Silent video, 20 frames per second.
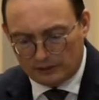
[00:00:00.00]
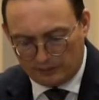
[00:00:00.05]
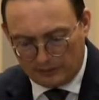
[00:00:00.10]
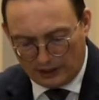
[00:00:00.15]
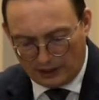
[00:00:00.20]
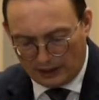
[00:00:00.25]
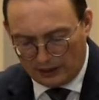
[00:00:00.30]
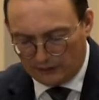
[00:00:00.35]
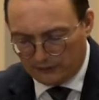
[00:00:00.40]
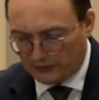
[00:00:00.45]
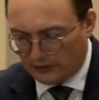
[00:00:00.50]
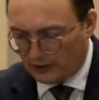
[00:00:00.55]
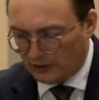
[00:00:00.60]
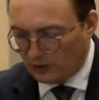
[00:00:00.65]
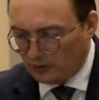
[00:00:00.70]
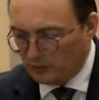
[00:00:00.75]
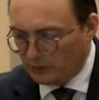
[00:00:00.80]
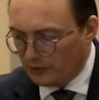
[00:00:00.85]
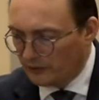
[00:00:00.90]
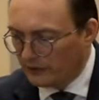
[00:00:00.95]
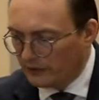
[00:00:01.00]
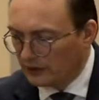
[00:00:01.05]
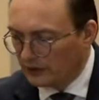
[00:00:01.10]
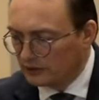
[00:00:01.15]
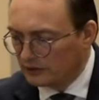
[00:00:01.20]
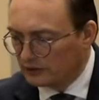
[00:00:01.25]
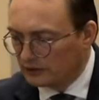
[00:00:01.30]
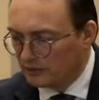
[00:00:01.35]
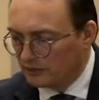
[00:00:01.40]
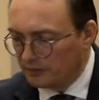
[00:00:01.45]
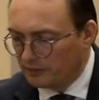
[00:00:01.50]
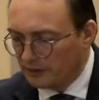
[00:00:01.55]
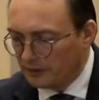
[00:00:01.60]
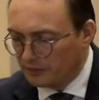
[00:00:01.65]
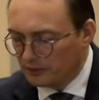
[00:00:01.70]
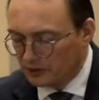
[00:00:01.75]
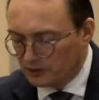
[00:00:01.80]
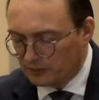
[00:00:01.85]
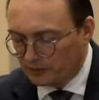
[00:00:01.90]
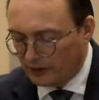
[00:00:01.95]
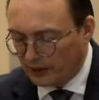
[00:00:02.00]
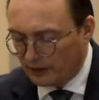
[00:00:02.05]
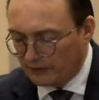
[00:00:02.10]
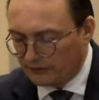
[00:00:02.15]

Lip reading: have a number of things and people to pray